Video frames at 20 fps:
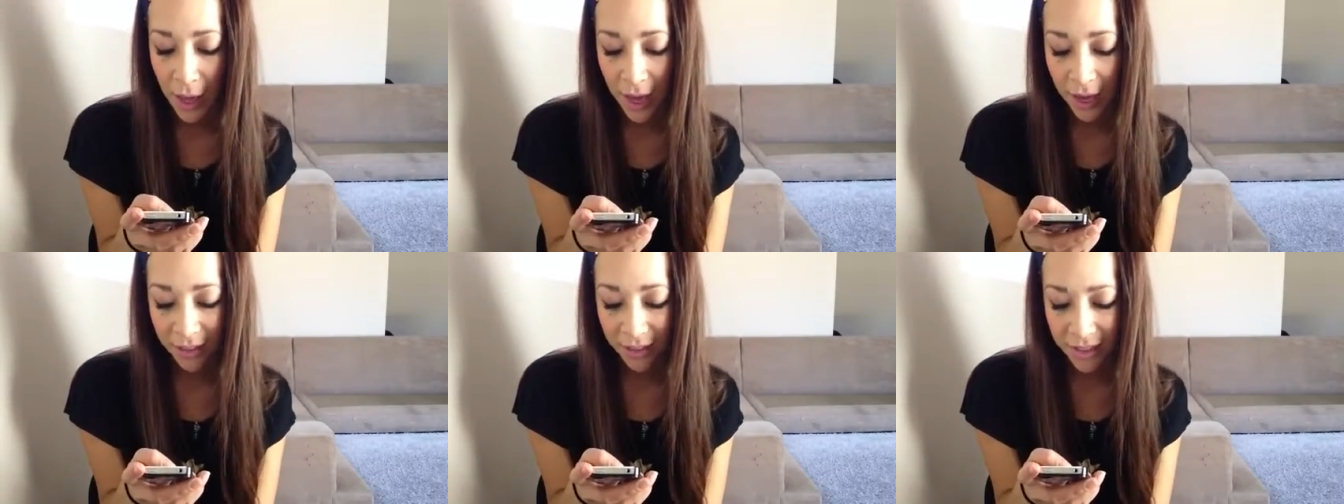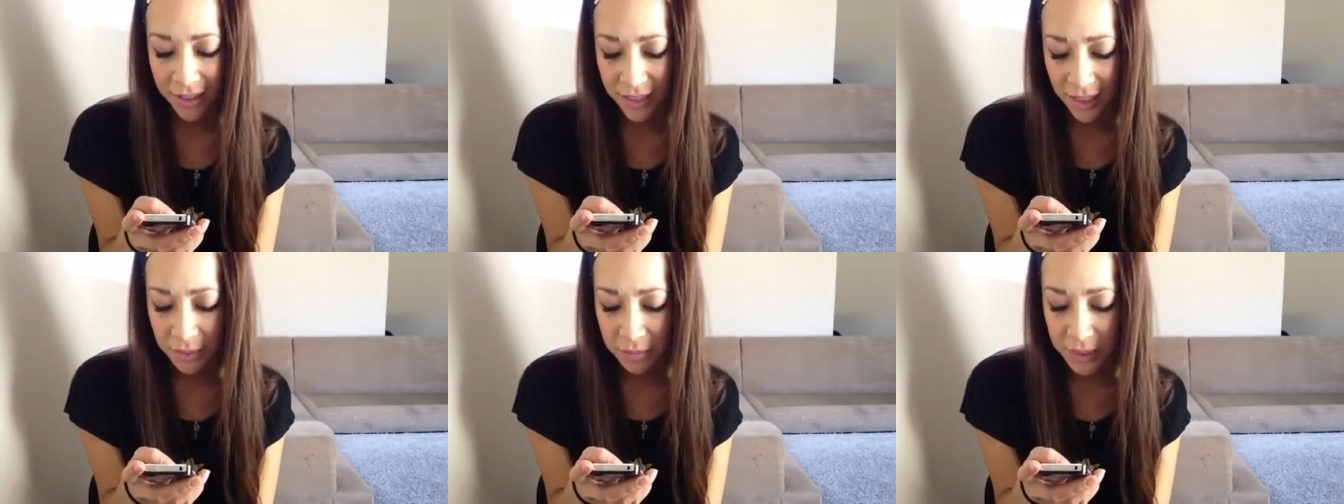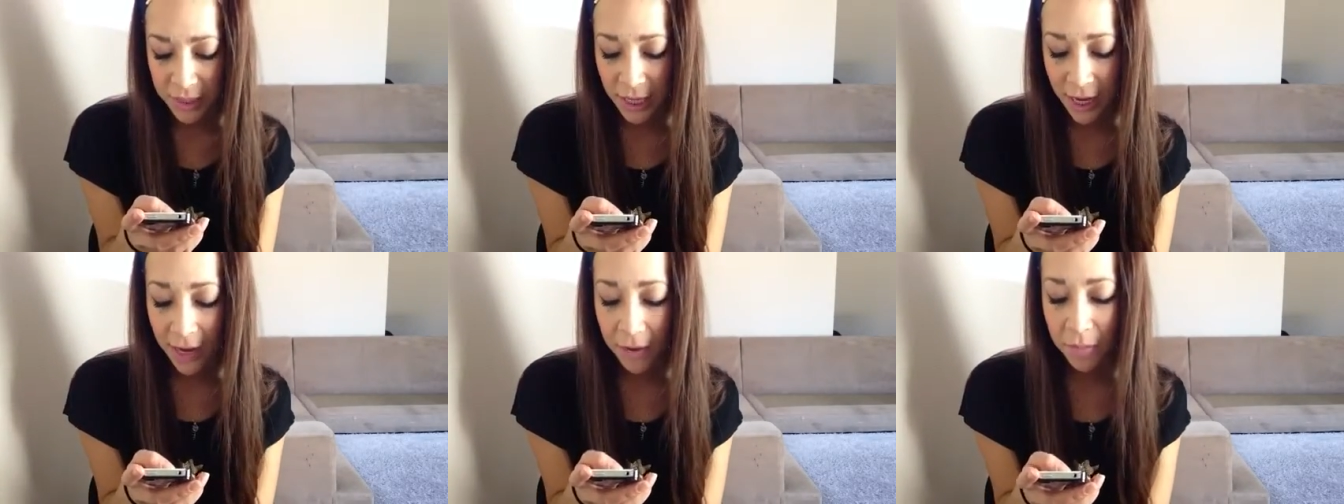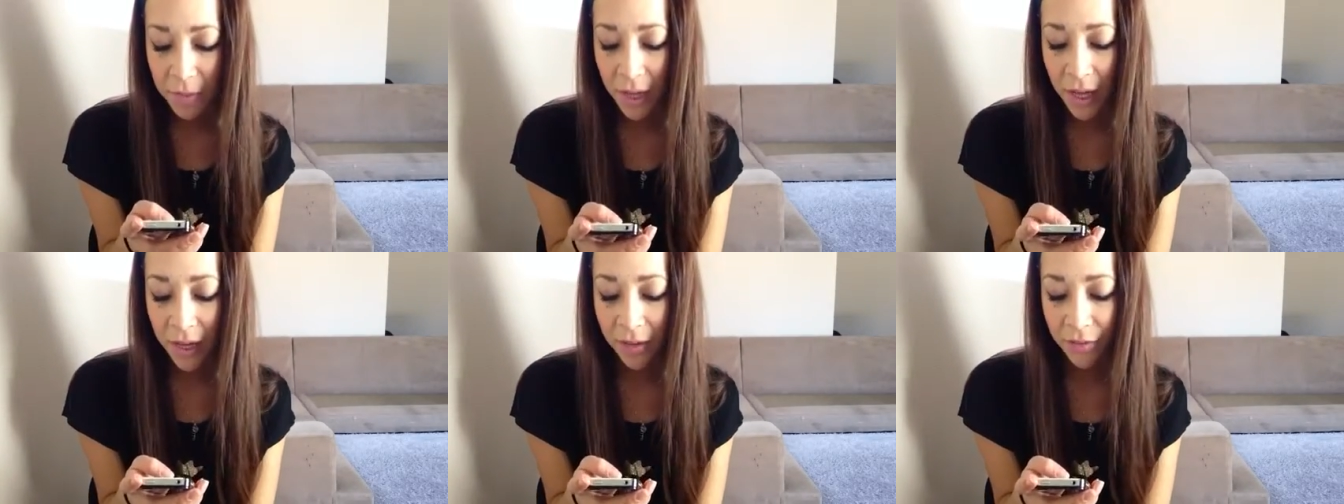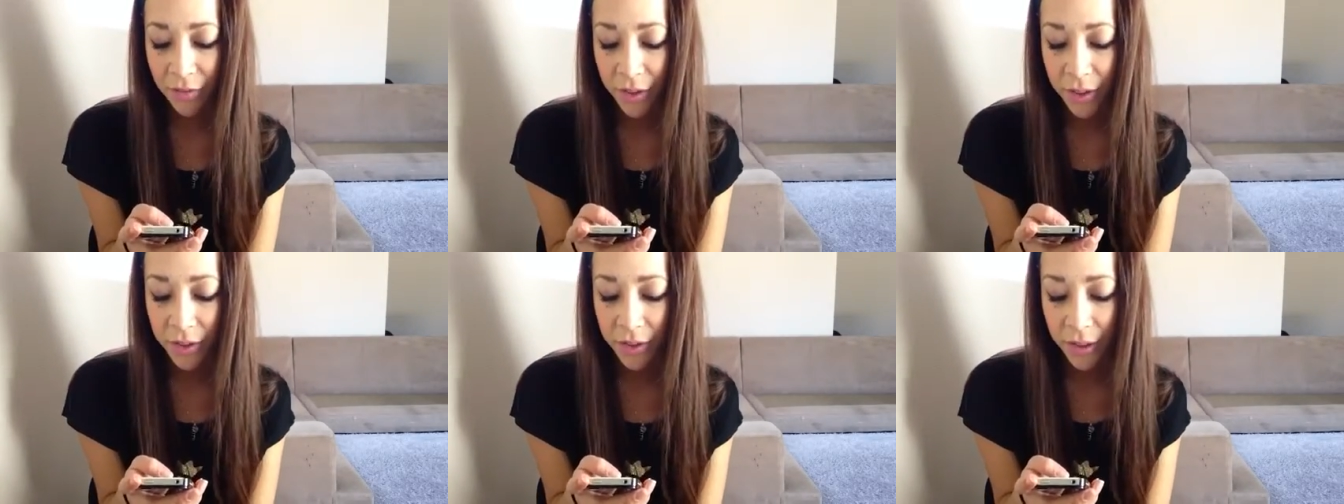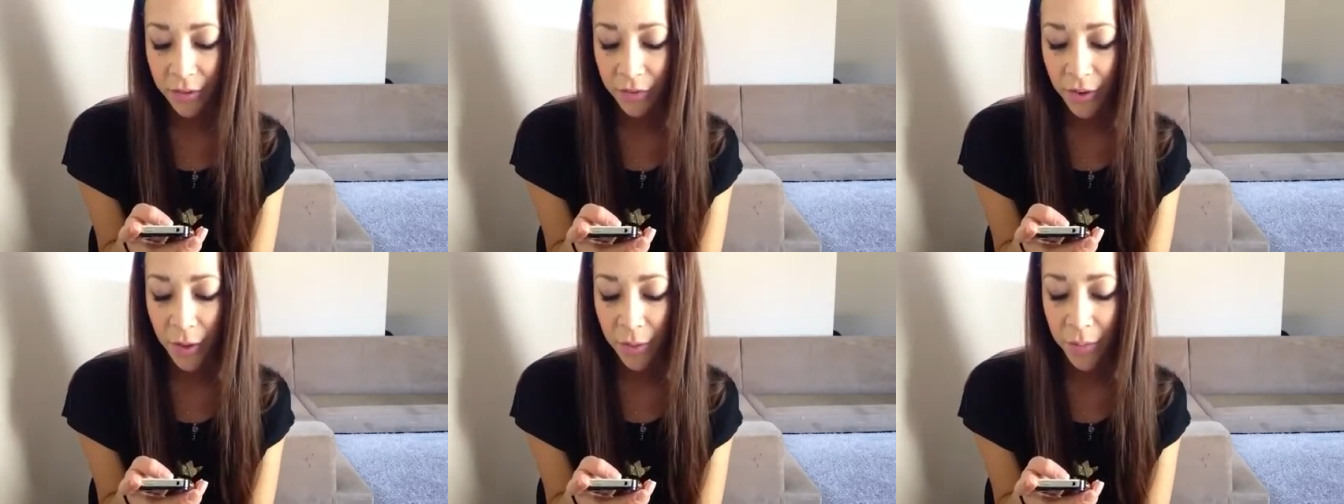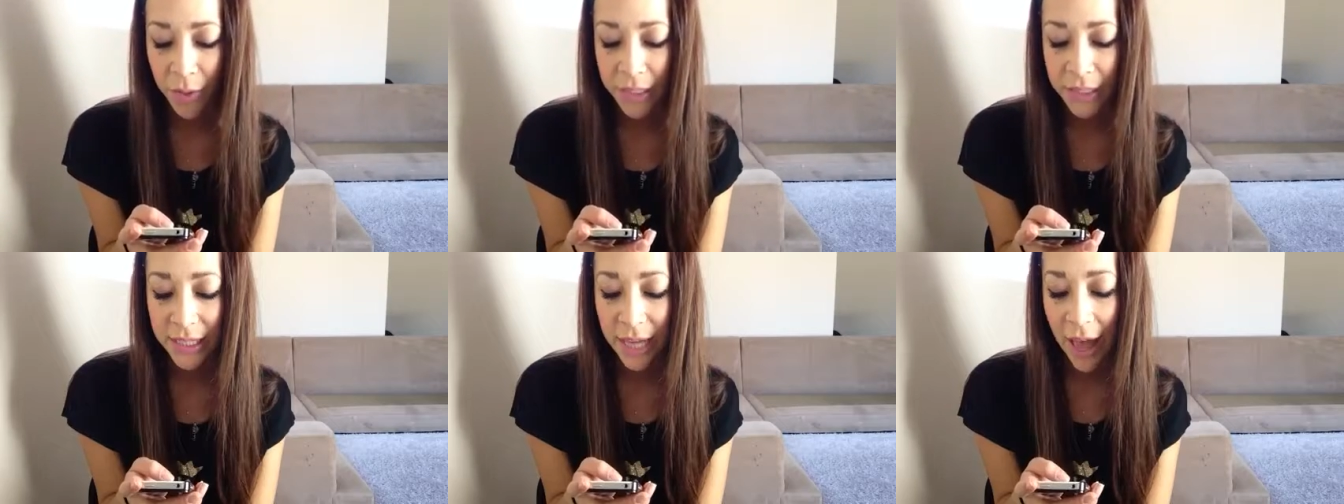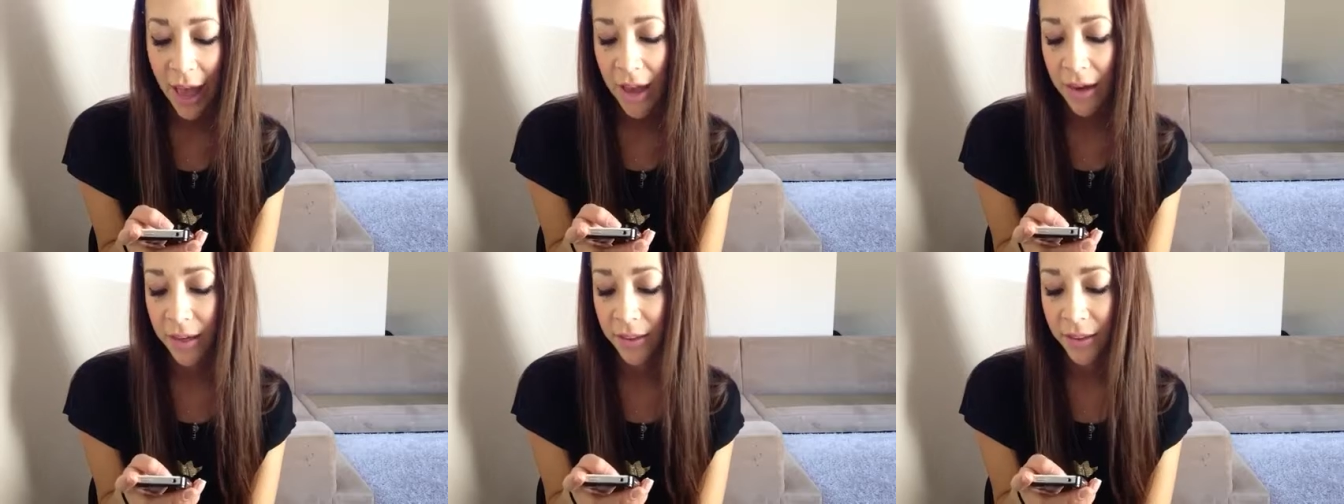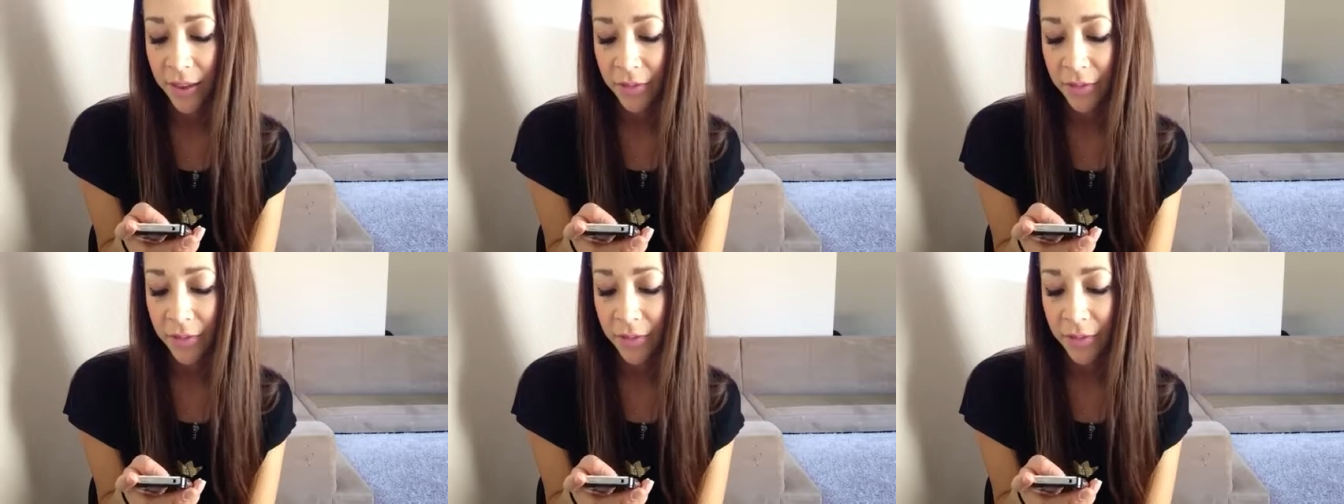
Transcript: At the same time, I feel if I went ahead and